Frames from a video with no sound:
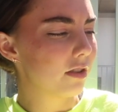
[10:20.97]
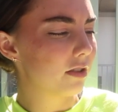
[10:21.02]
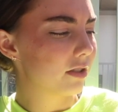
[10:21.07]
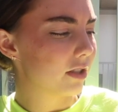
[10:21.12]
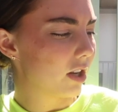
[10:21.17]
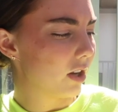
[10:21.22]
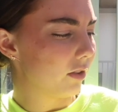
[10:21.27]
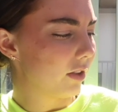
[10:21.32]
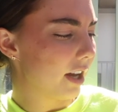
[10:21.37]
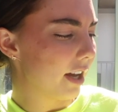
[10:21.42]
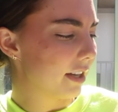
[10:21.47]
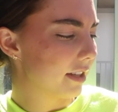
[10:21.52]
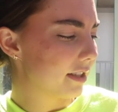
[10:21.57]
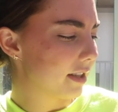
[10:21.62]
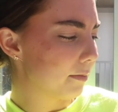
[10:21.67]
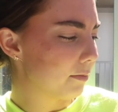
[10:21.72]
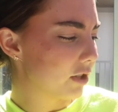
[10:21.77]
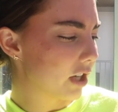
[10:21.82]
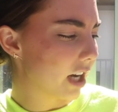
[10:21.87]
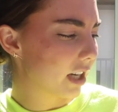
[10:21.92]
So like
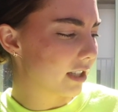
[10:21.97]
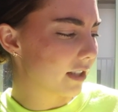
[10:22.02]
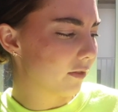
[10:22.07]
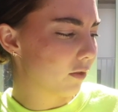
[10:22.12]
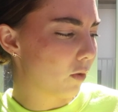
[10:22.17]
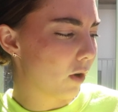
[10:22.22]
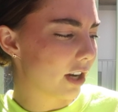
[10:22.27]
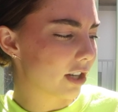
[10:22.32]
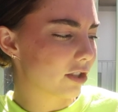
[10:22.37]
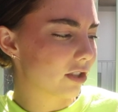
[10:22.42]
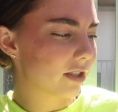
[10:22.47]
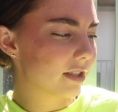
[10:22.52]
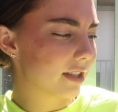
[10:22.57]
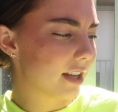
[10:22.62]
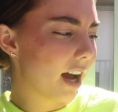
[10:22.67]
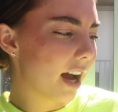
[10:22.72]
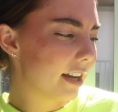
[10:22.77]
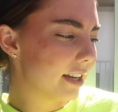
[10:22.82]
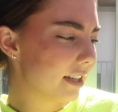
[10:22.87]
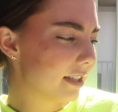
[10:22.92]
subjective questions
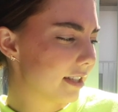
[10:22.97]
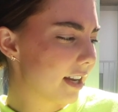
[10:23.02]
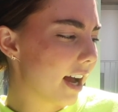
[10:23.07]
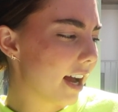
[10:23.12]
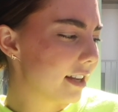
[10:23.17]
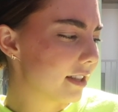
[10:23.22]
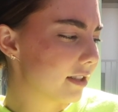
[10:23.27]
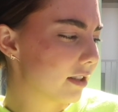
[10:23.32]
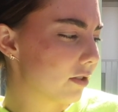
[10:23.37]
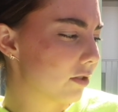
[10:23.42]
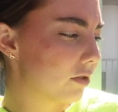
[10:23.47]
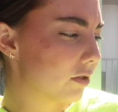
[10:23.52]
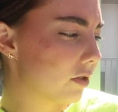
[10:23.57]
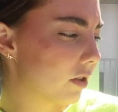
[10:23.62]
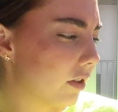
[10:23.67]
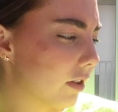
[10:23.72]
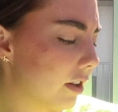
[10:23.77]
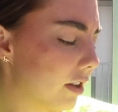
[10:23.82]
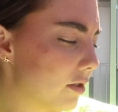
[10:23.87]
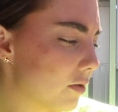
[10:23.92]
that I need to ask. So
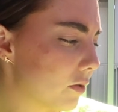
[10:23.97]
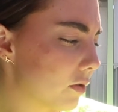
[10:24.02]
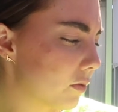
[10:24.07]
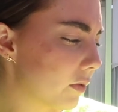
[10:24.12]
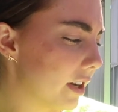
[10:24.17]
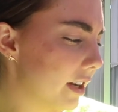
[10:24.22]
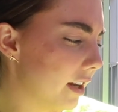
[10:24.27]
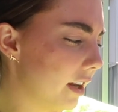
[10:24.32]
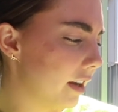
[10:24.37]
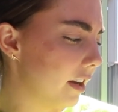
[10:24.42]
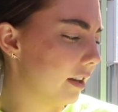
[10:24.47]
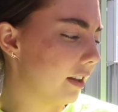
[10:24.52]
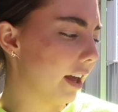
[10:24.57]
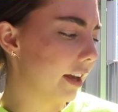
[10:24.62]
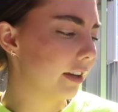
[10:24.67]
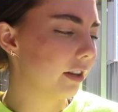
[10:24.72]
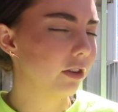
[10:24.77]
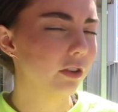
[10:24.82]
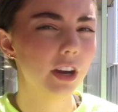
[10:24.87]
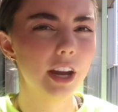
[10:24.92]
this was written in
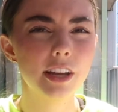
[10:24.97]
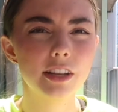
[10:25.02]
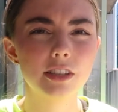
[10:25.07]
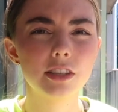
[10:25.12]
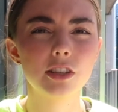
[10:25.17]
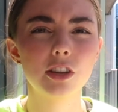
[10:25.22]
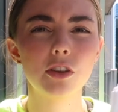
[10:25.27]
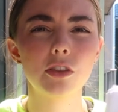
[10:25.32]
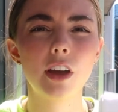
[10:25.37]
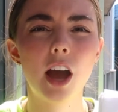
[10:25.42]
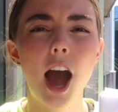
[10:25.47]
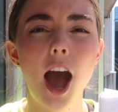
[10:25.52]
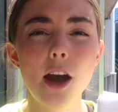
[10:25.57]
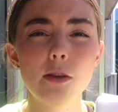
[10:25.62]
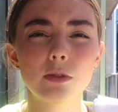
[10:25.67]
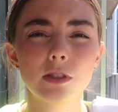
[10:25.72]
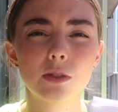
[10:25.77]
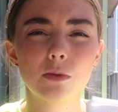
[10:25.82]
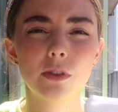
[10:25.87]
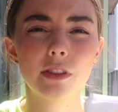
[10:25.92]
like gray to know that I
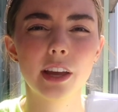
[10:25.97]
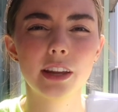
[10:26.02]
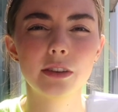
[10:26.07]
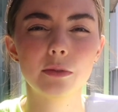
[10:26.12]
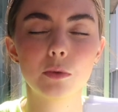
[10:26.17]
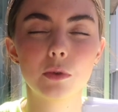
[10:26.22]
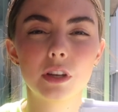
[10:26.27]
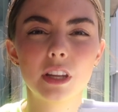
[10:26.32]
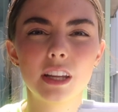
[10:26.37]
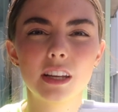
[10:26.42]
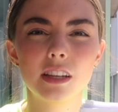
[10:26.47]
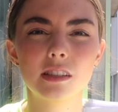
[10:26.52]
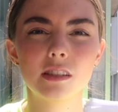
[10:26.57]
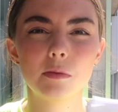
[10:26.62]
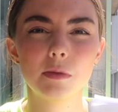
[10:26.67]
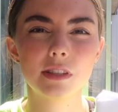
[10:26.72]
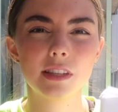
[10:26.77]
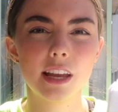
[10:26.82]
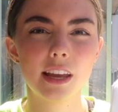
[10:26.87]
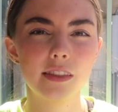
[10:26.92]
was the one that needed to
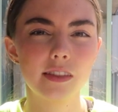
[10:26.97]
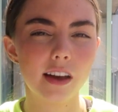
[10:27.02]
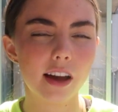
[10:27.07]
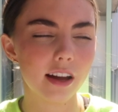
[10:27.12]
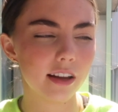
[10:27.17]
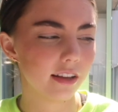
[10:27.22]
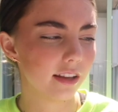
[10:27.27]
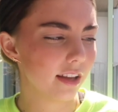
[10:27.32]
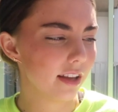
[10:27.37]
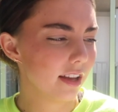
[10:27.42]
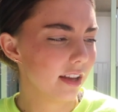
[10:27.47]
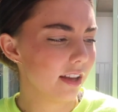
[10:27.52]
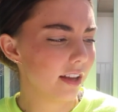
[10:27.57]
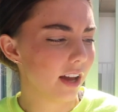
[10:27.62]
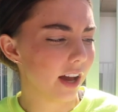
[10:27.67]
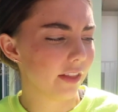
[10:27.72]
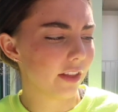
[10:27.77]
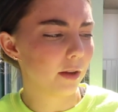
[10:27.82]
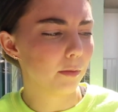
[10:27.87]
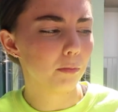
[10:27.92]
be saying that.
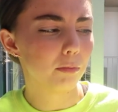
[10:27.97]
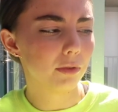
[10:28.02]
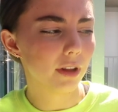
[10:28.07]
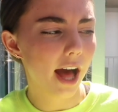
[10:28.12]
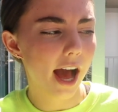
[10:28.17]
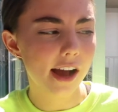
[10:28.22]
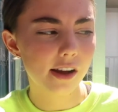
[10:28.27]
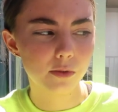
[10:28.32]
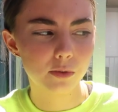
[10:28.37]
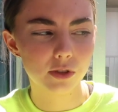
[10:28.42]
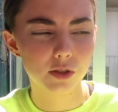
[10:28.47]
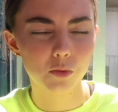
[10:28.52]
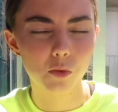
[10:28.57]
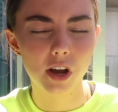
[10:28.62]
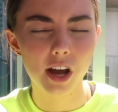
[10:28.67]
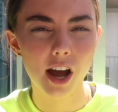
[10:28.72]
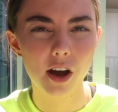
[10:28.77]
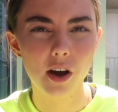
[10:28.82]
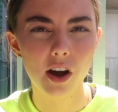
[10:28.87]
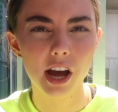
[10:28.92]
And then black was
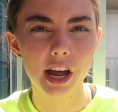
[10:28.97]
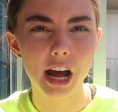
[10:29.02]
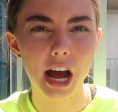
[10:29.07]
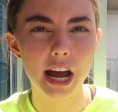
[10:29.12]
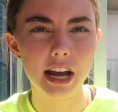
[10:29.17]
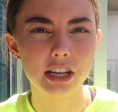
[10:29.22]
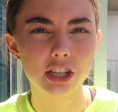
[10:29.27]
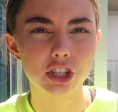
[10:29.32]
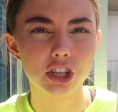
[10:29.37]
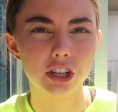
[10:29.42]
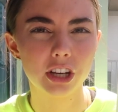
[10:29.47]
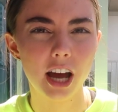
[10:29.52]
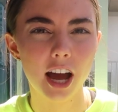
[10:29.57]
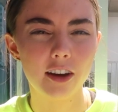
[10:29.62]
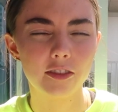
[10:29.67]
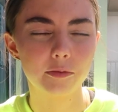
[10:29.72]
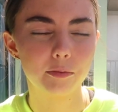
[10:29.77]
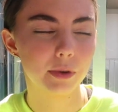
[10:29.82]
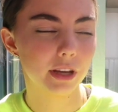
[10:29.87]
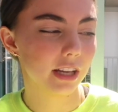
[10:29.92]
what I should
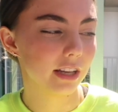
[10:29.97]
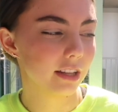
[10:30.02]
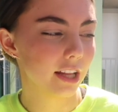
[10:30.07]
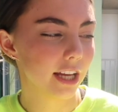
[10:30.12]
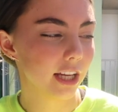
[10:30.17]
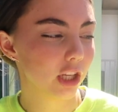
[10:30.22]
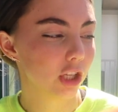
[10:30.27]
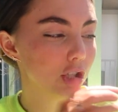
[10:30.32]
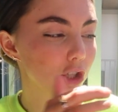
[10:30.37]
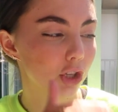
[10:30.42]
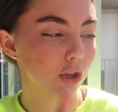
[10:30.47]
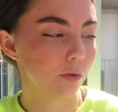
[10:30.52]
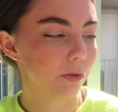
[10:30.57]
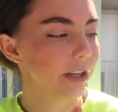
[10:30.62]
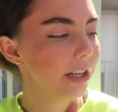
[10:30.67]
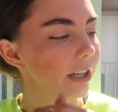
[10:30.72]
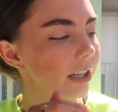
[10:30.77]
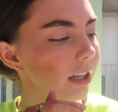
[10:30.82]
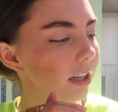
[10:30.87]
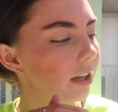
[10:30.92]
have been like
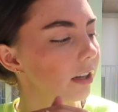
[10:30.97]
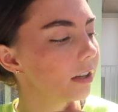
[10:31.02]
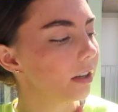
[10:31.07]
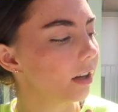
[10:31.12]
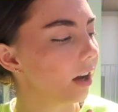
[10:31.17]
doing.